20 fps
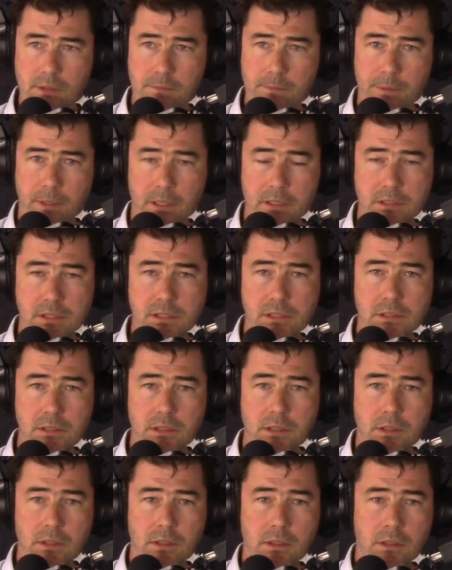but
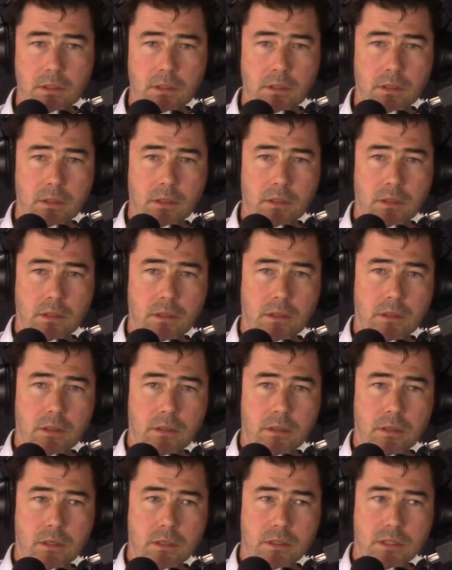
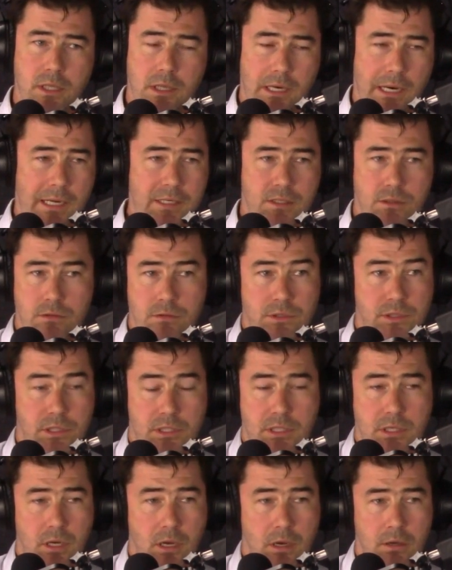so the lads all
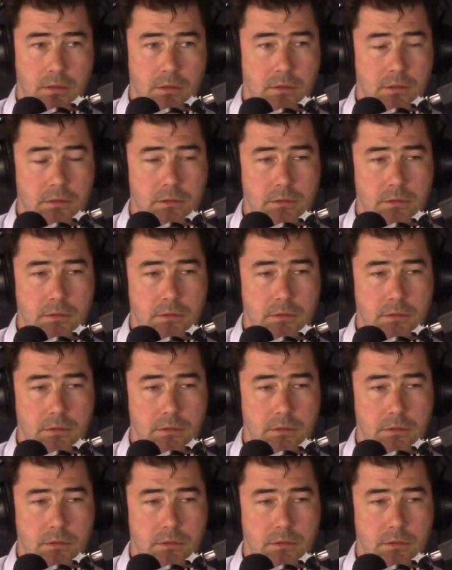just know